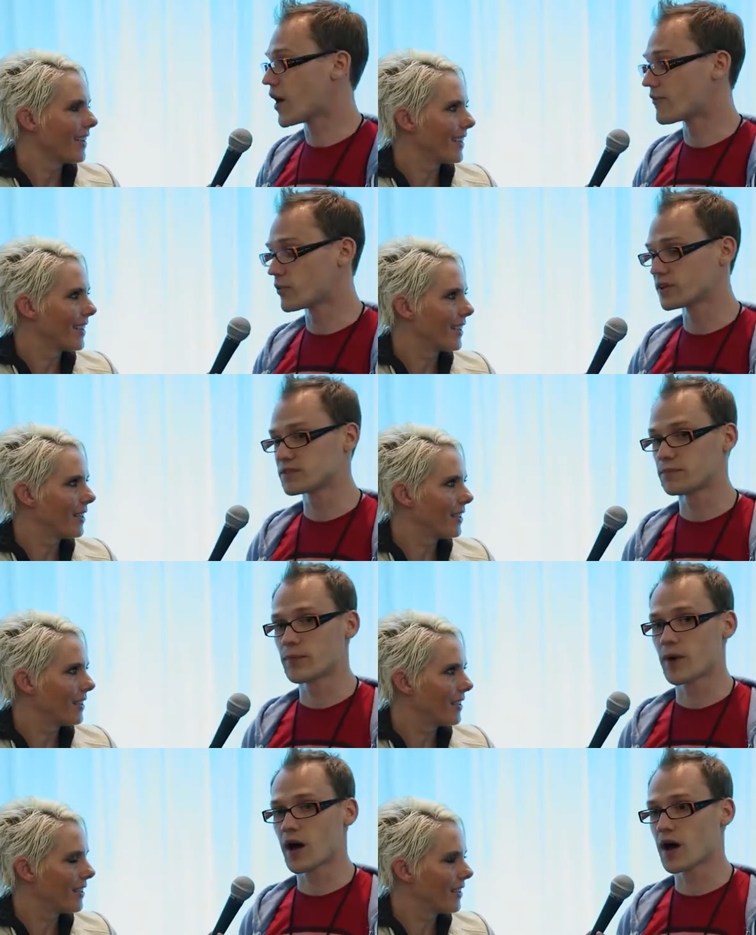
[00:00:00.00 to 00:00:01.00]
Speaker 1: So everyone gets
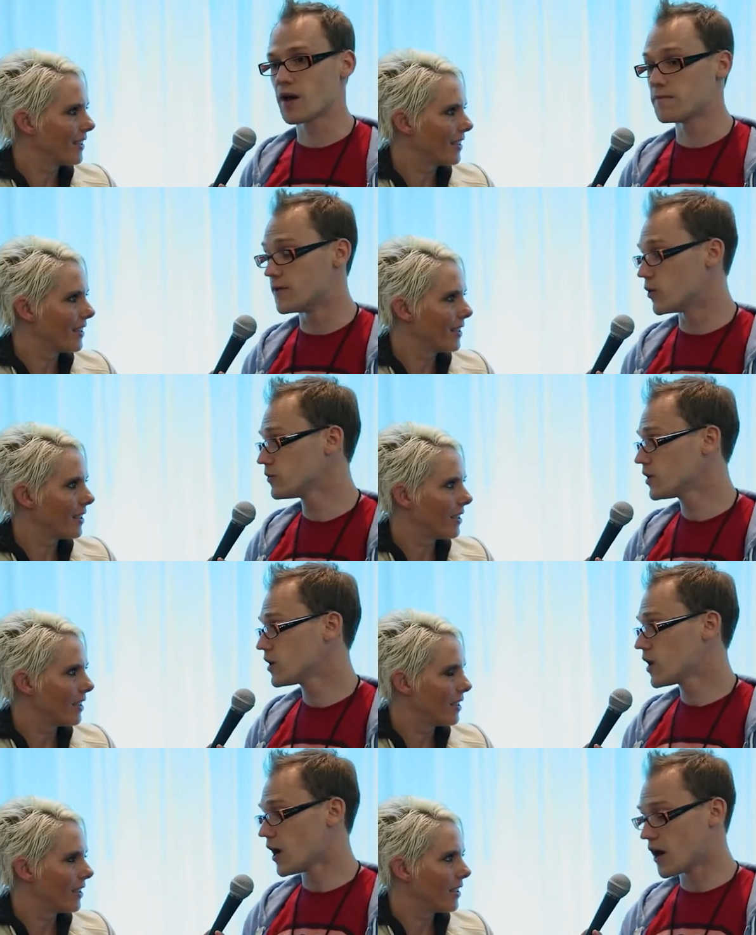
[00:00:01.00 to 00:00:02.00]
to vote.
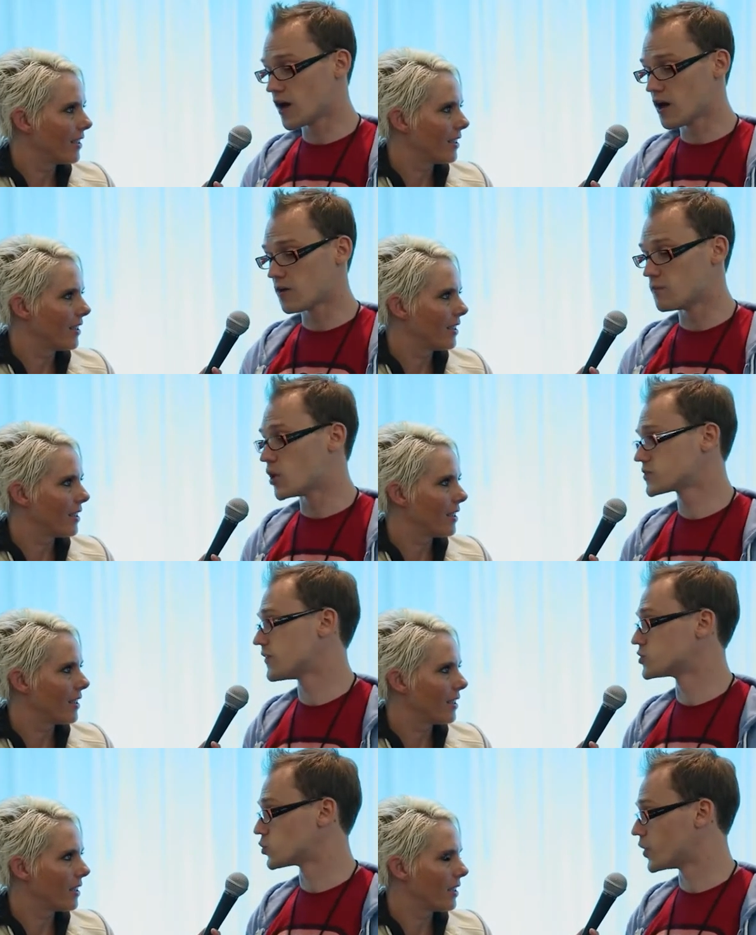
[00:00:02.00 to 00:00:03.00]

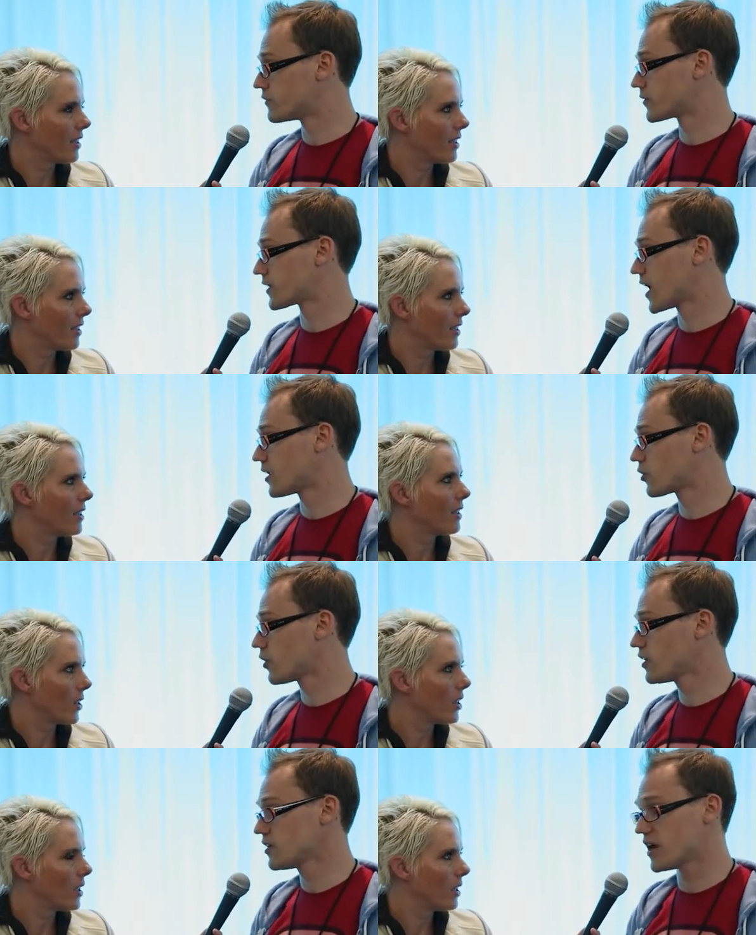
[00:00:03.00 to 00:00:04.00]
Most votes win for the
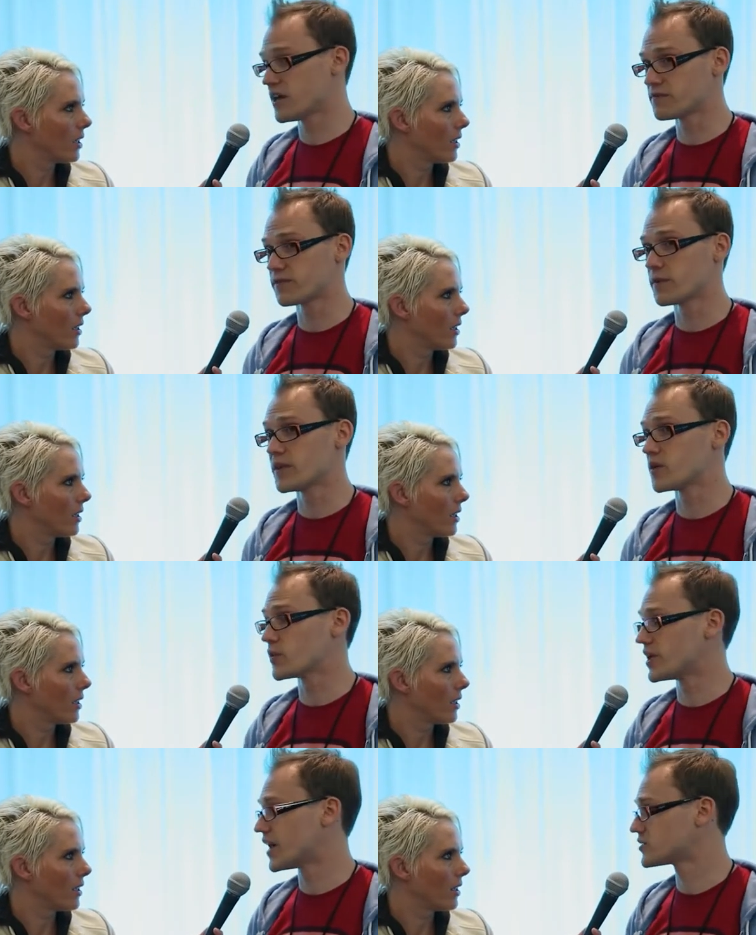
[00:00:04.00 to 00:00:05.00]
category, and
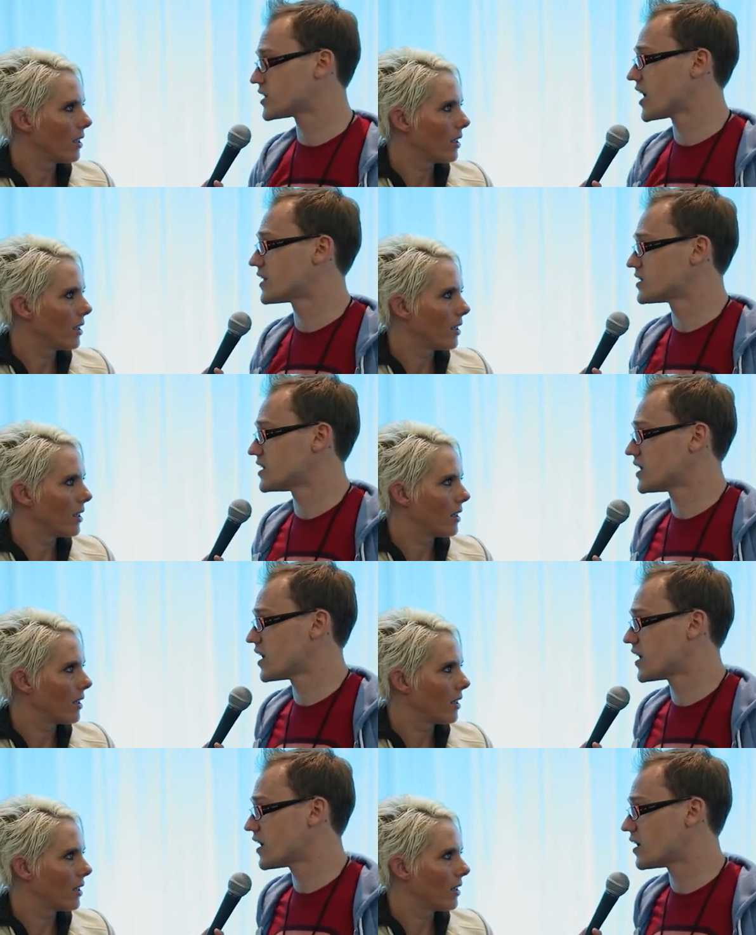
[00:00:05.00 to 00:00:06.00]
then we announce it at the
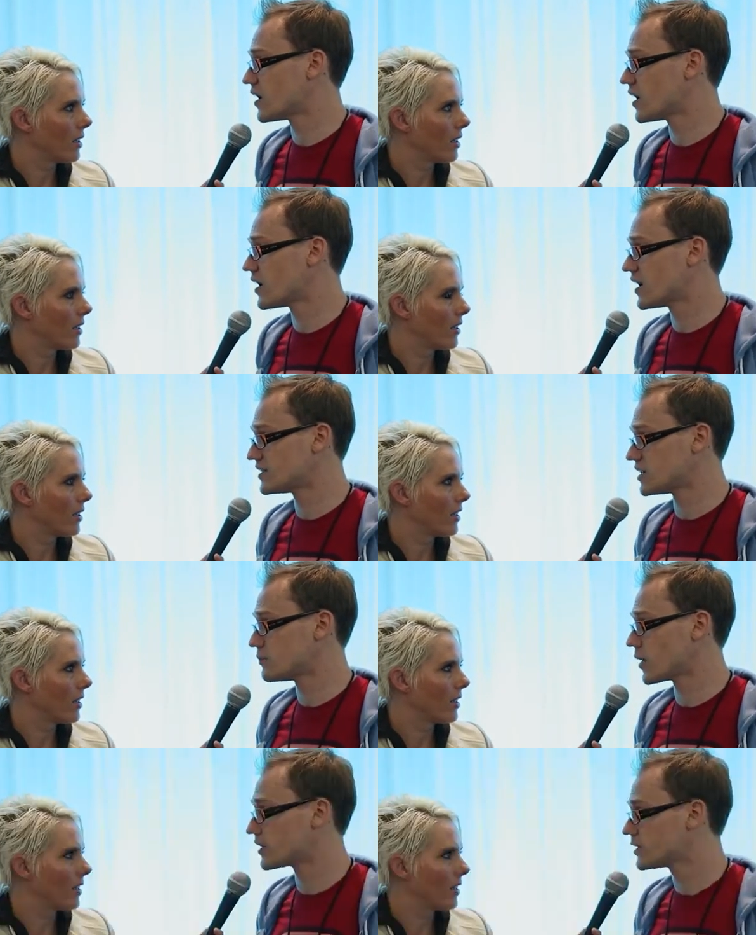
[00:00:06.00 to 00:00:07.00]
attendee